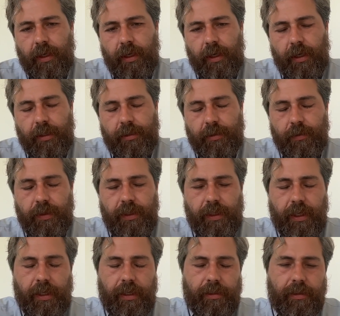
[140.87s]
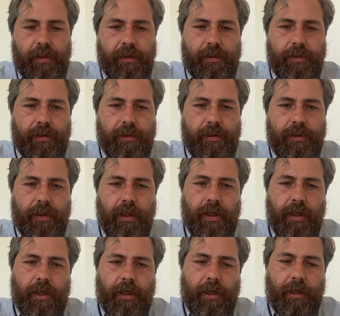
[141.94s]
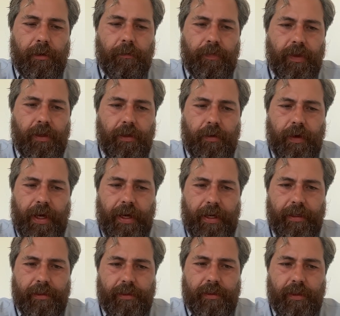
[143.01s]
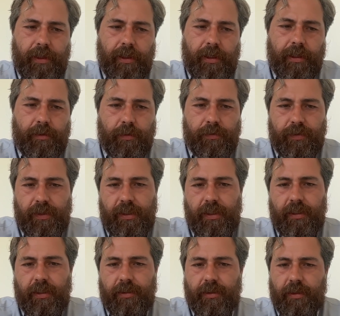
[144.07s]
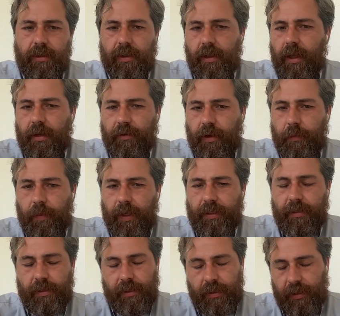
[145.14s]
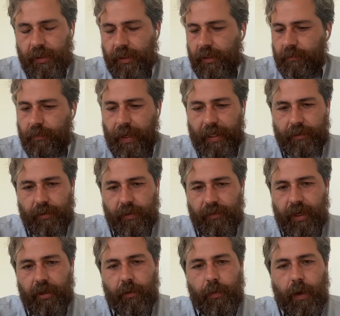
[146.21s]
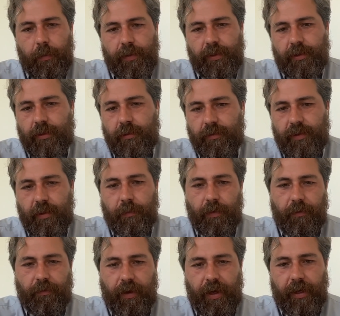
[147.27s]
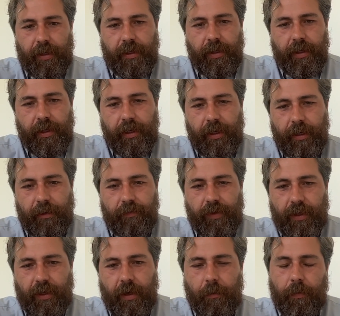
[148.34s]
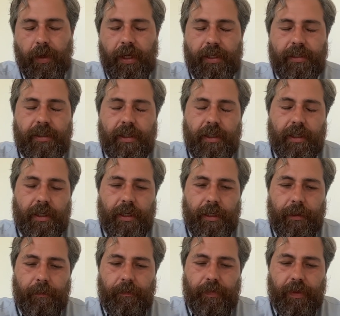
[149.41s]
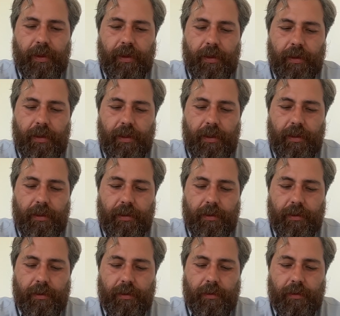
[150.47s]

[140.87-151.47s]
Uh, so EKS clusters, um, you know, as as we've seen, there's a lot of complexity, and again, back to our value proposition of simplifying um, the complex. Um, the